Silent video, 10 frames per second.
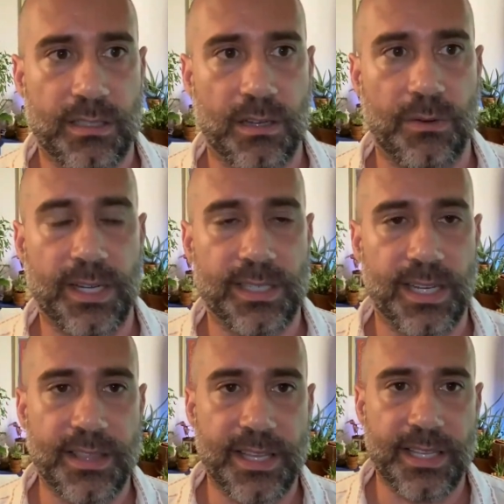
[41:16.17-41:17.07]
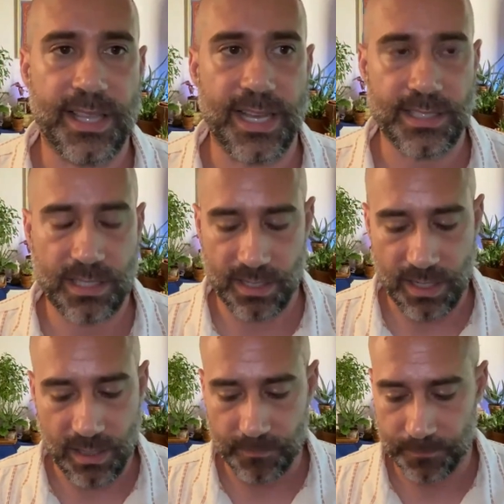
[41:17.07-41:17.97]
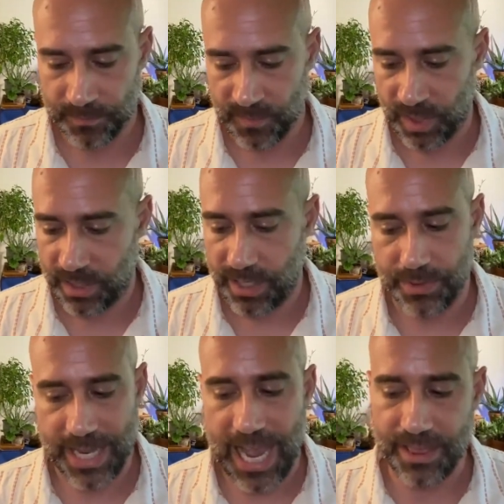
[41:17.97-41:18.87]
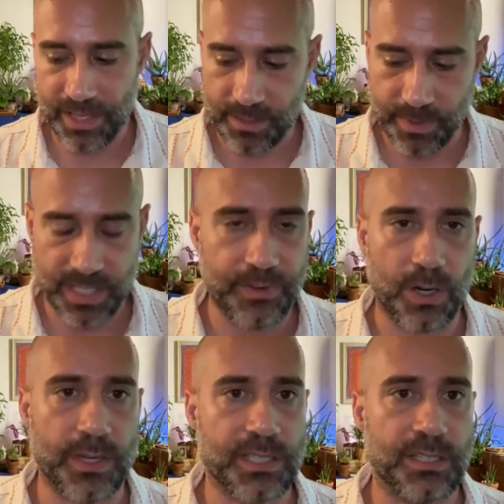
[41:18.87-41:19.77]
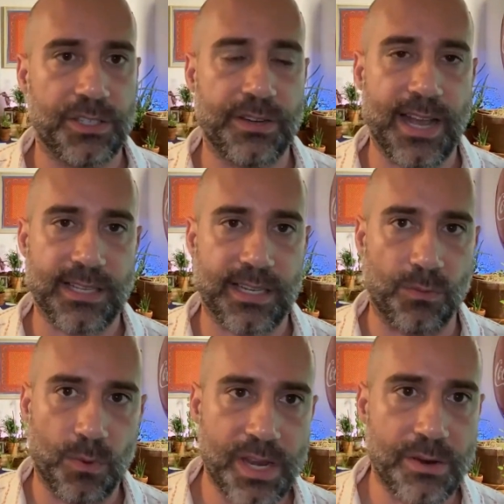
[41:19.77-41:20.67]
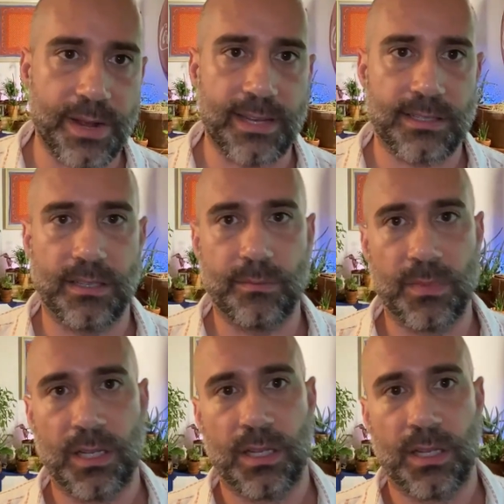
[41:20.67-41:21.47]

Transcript: So I think that's the specific questions you'd ask and when you ask them,